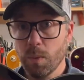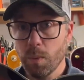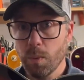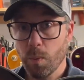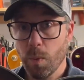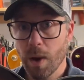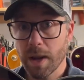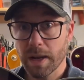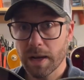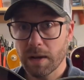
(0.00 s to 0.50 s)

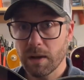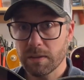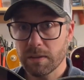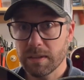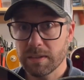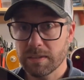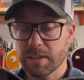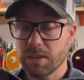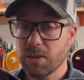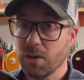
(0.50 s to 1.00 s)
When I got
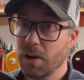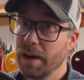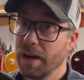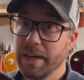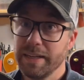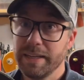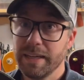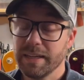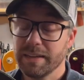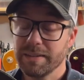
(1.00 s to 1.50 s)
this guitar, I
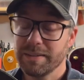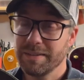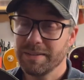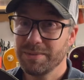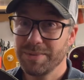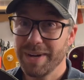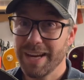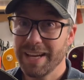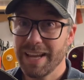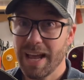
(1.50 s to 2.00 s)
didn't
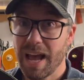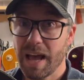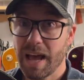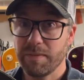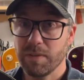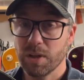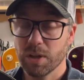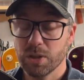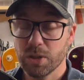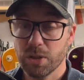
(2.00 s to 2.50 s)
really
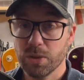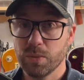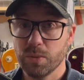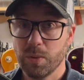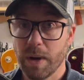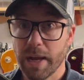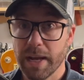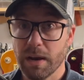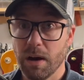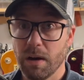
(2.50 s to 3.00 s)
have a good
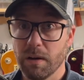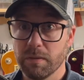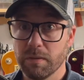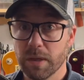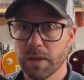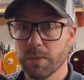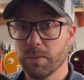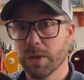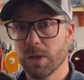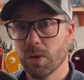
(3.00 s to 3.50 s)
way of
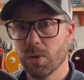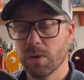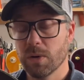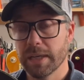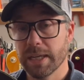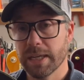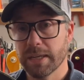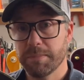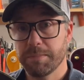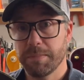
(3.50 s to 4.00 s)
recording it,